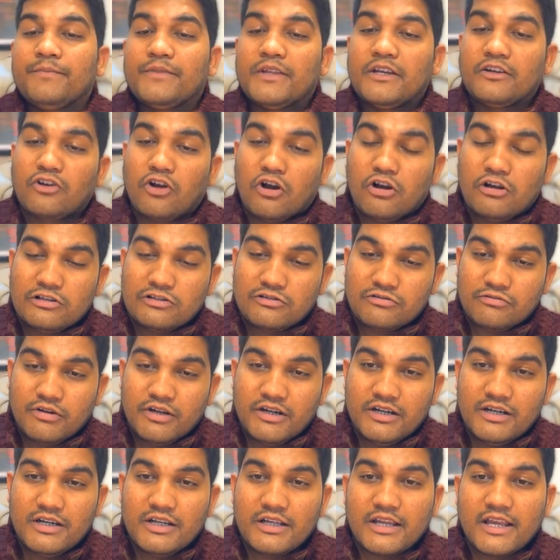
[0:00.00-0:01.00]
It also
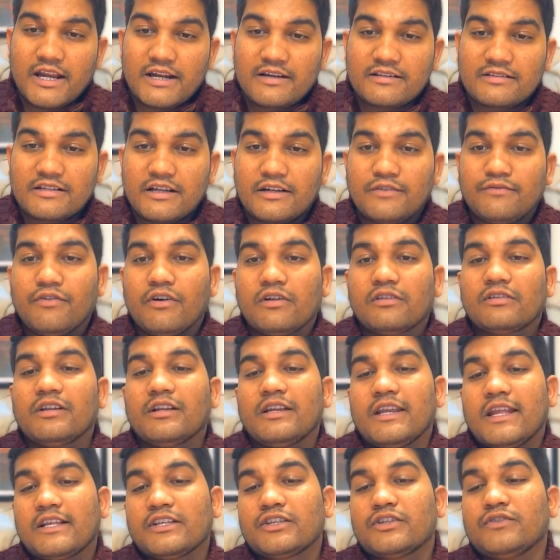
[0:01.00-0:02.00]
indicates that for the
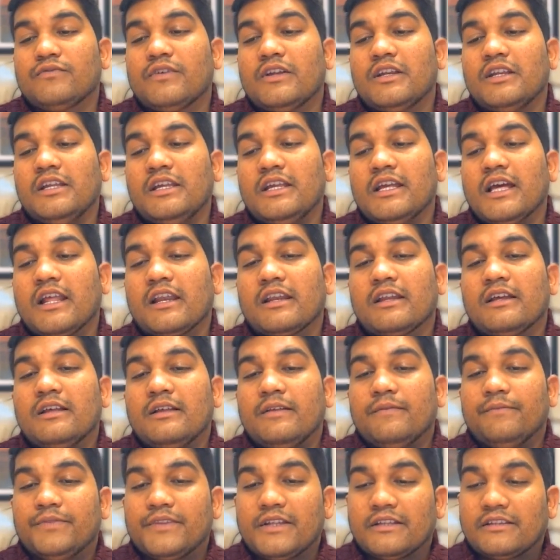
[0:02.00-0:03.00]
next one year,
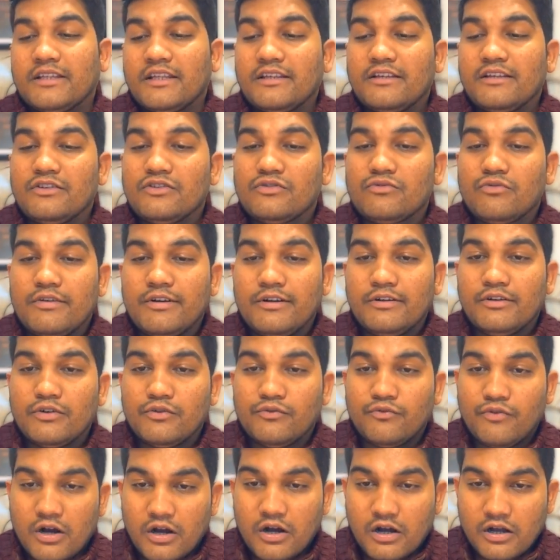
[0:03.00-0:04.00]
nothing is going
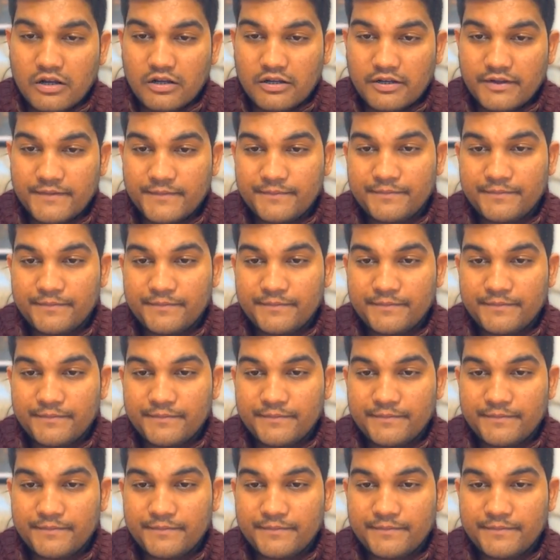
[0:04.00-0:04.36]
to work.